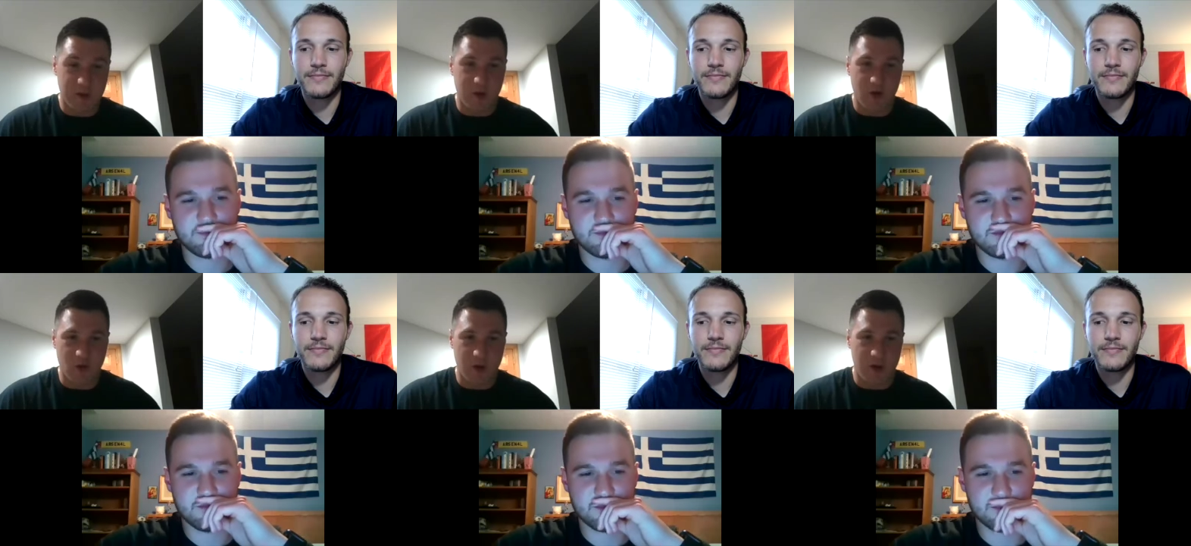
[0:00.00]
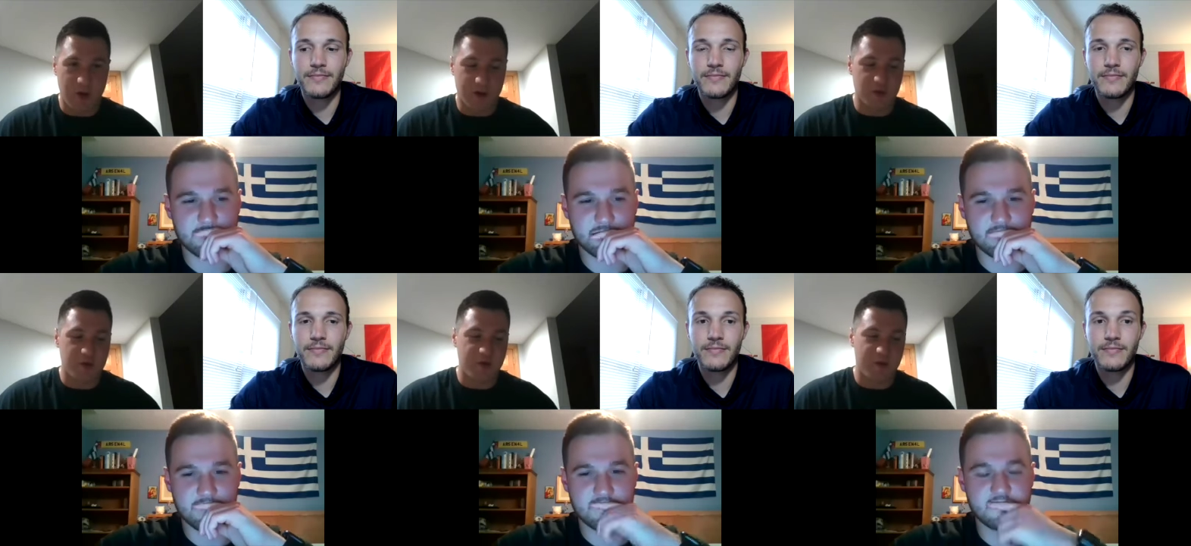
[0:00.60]
Speaker 1: Ukraine, like no
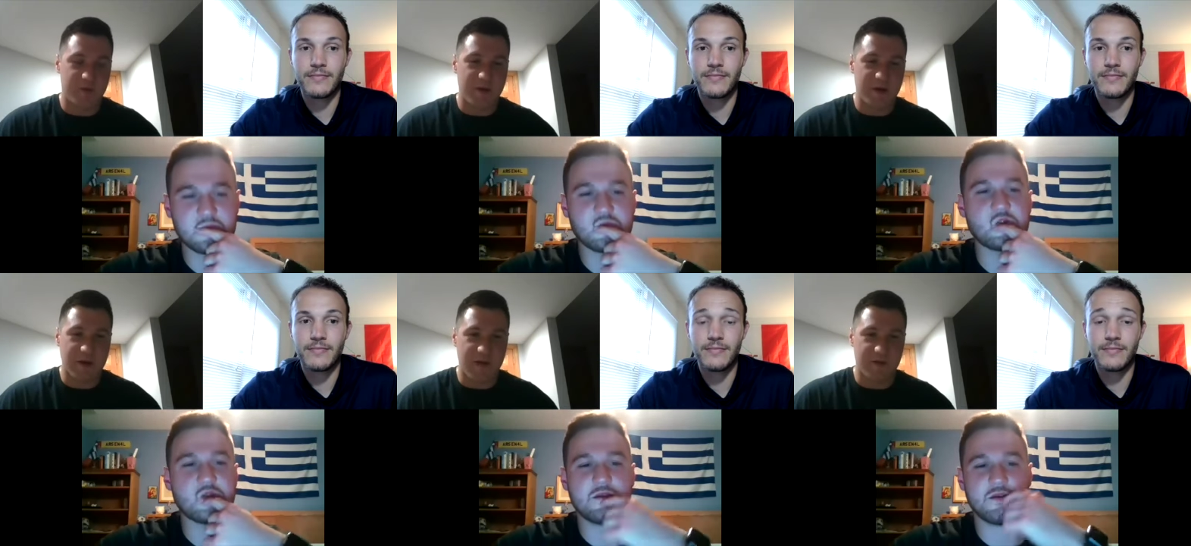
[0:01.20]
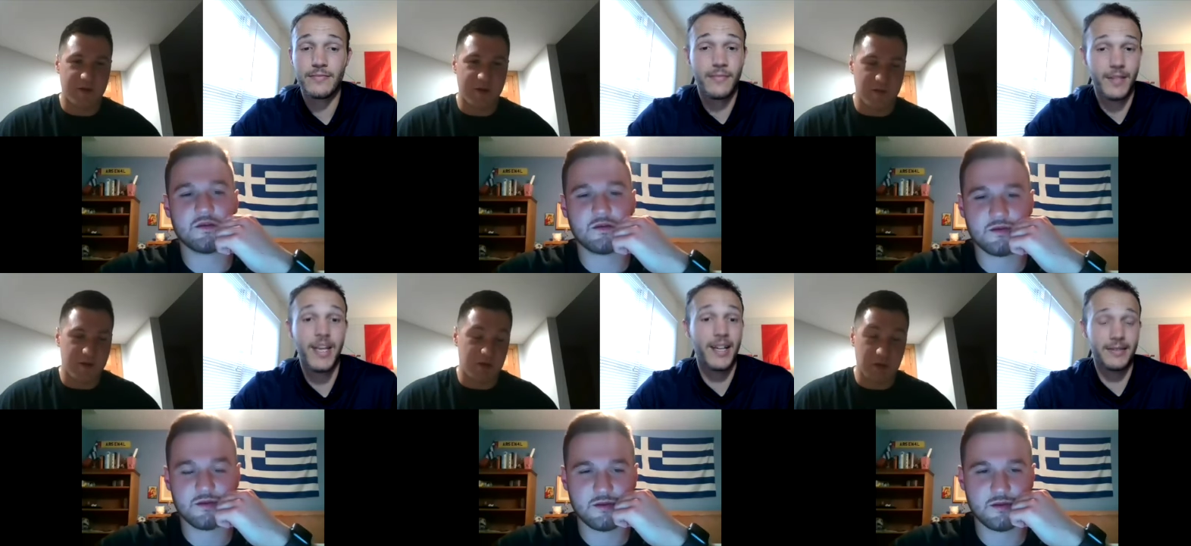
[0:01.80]
disrespect, obviously, but
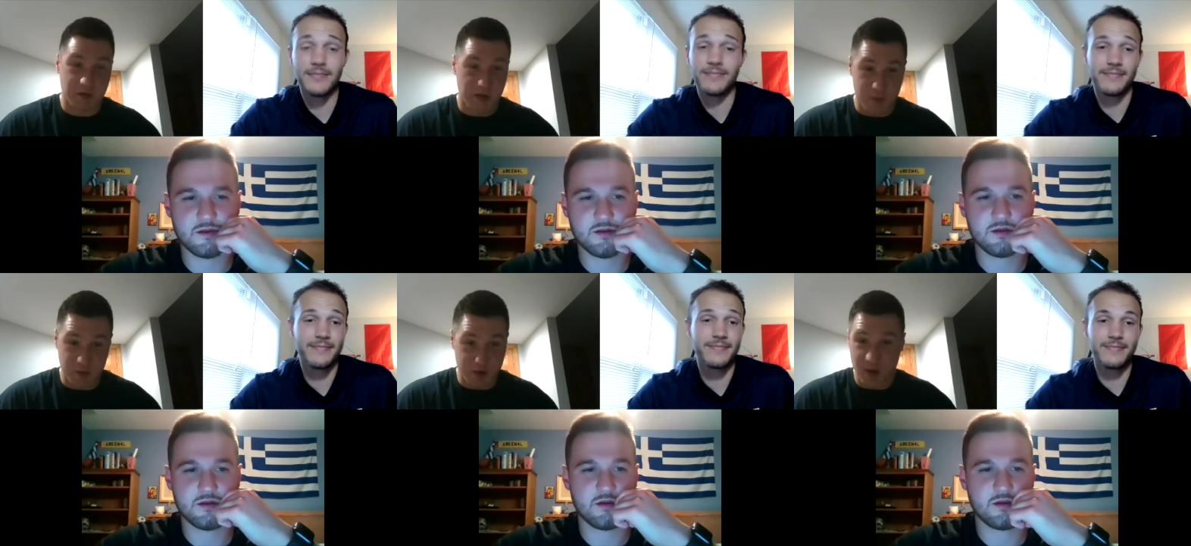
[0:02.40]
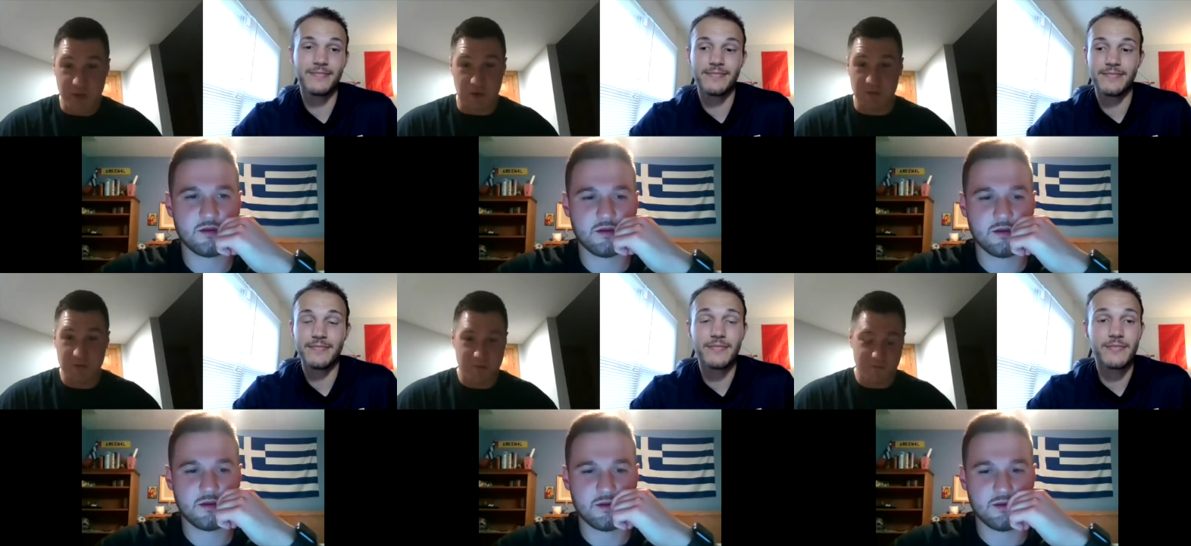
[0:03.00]
like this game was also
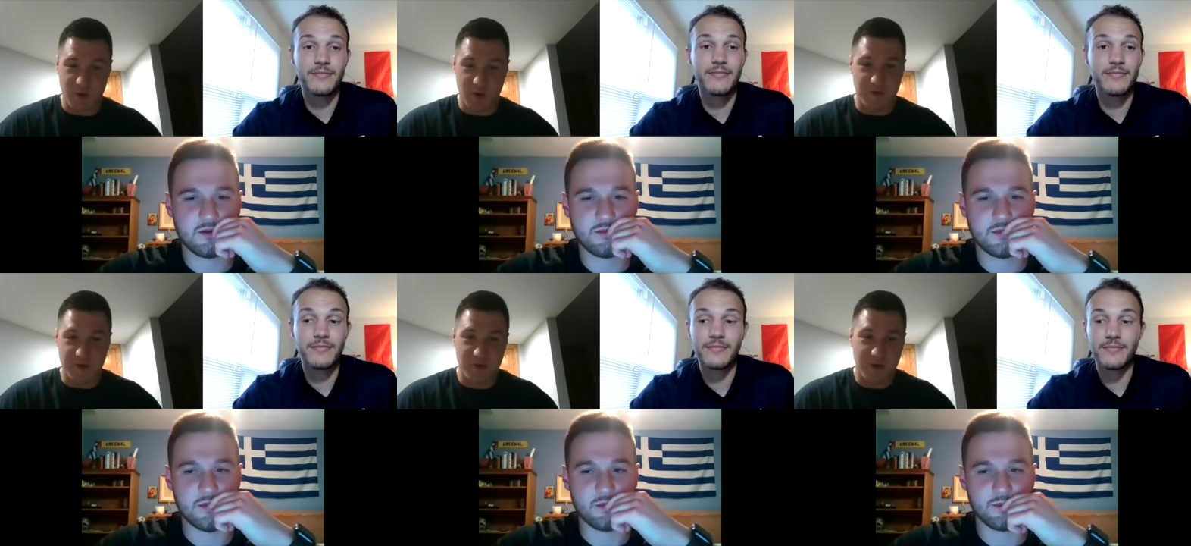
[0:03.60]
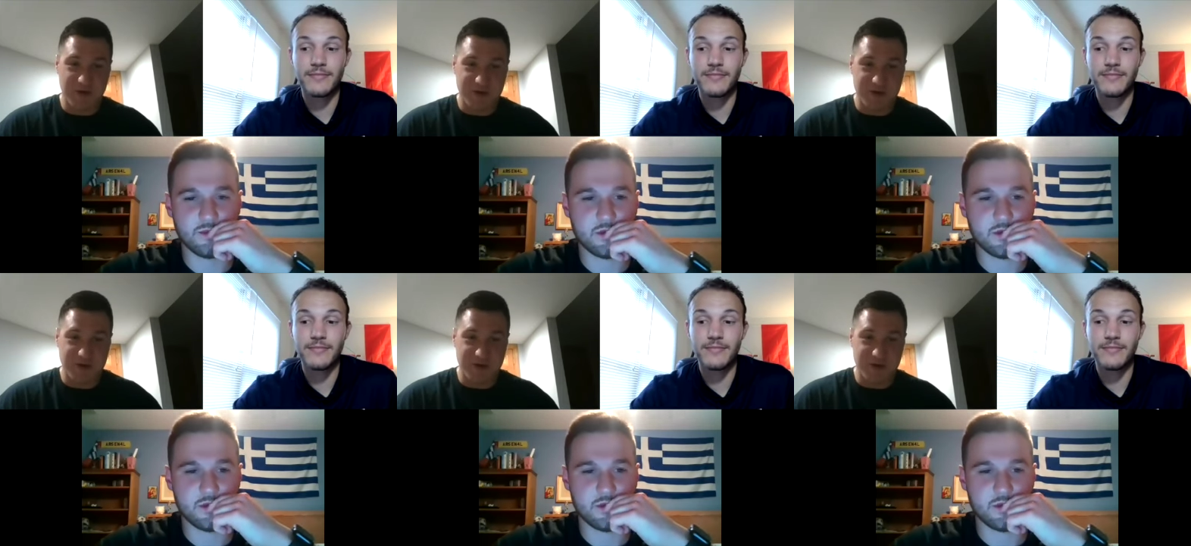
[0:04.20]
very fun to watch.